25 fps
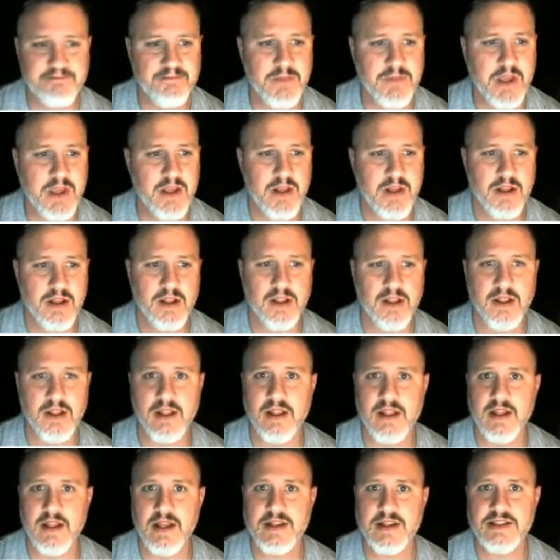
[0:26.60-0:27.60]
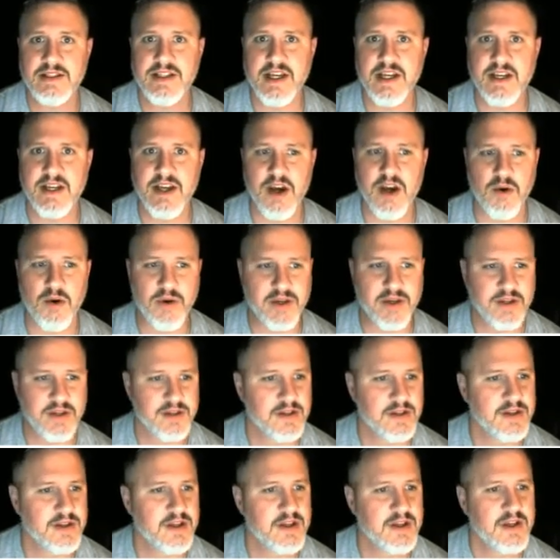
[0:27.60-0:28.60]
Let's get going.
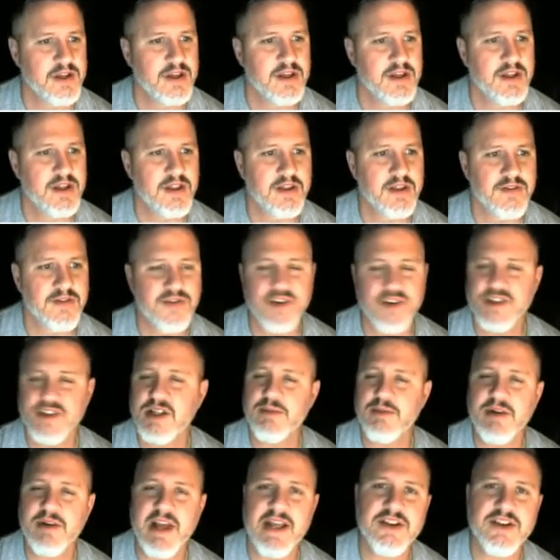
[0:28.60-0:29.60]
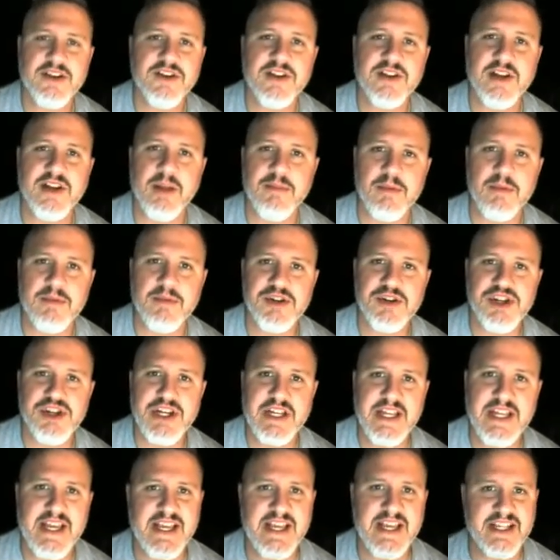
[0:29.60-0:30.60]
The first number to enter the number machine
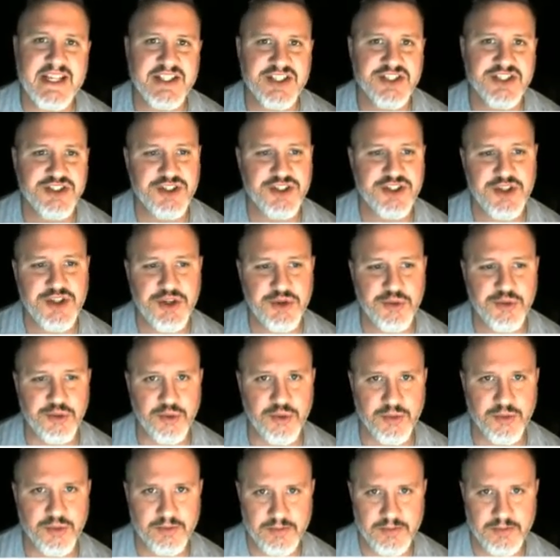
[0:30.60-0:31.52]
is 2.